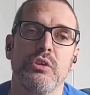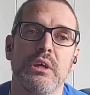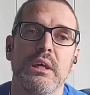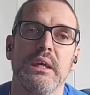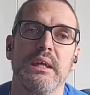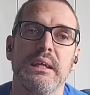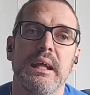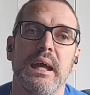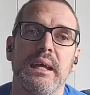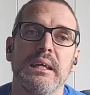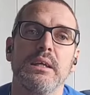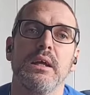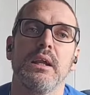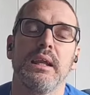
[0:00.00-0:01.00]
it in
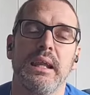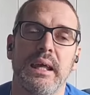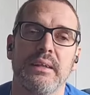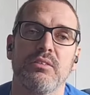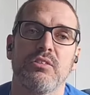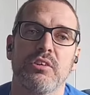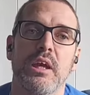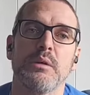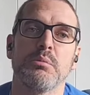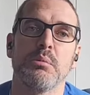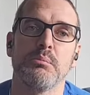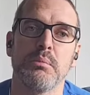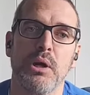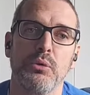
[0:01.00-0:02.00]
a landscape
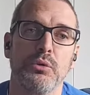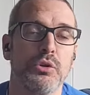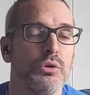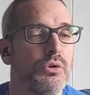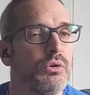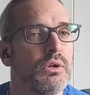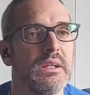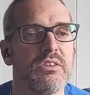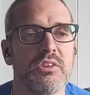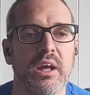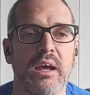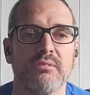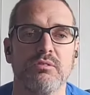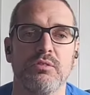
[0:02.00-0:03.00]
mode, or at least I
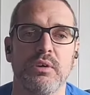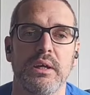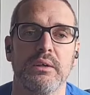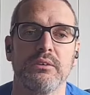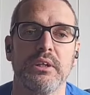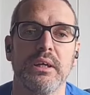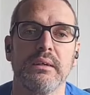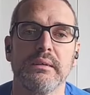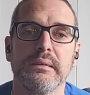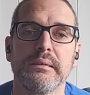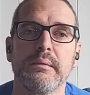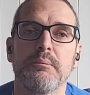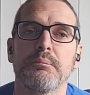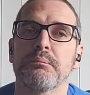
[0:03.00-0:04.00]
haven't found it.
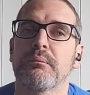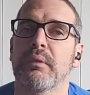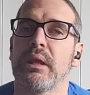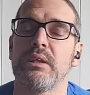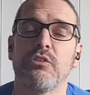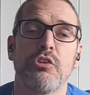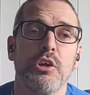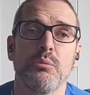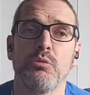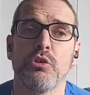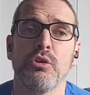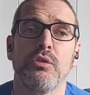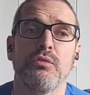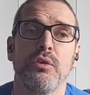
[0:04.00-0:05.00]
In terms
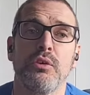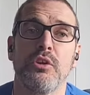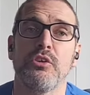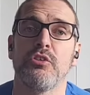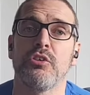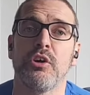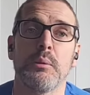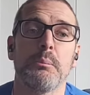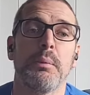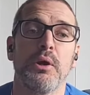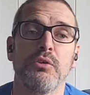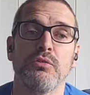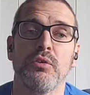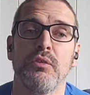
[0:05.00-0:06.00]
of the design,
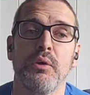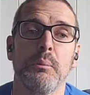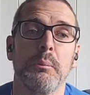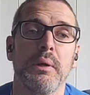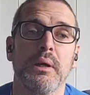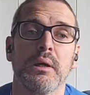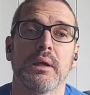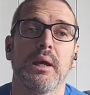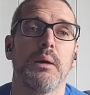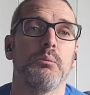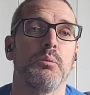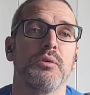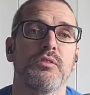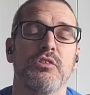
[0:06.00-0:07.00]
both of them
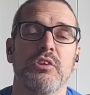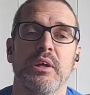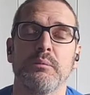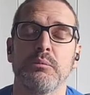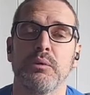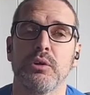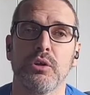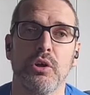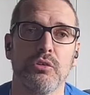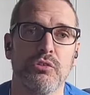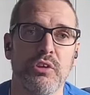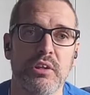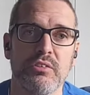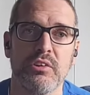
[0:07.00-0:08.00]
come with the same
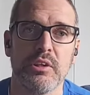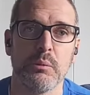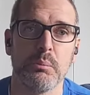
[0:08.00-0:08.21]
contents in the